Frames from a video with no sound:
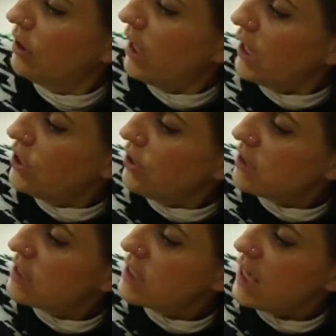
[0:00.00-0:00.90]
And you
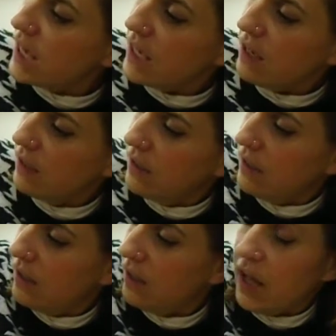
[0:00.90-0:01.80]
can see,
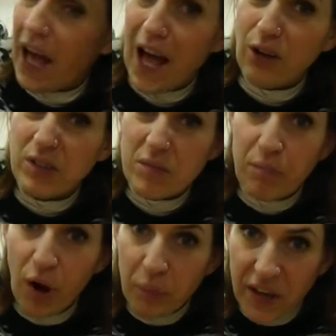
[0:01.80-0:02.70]
how does
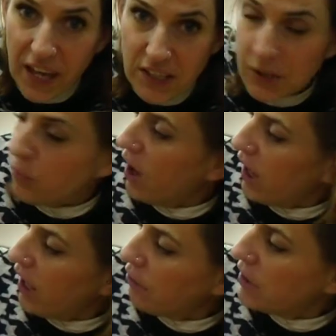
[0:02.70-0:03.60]
Bob get to
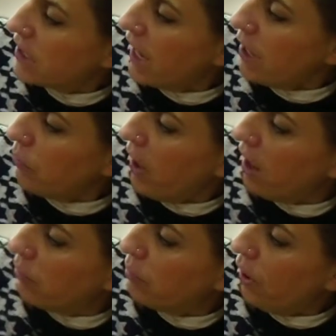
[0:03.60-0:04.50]
work every day?
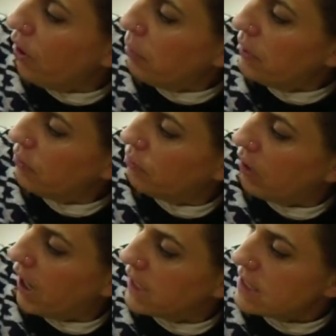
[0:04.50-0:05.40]
Well, Bob
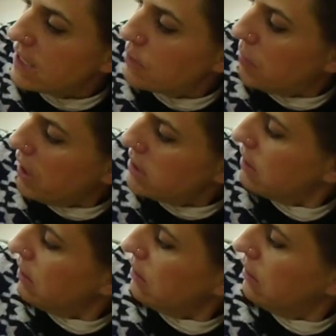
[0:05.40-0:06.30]
rides his
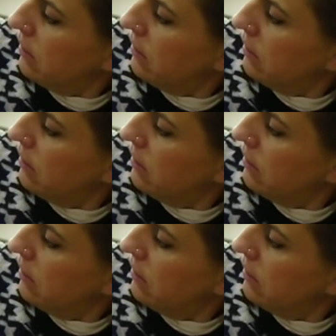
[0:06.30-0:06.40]
bicycle.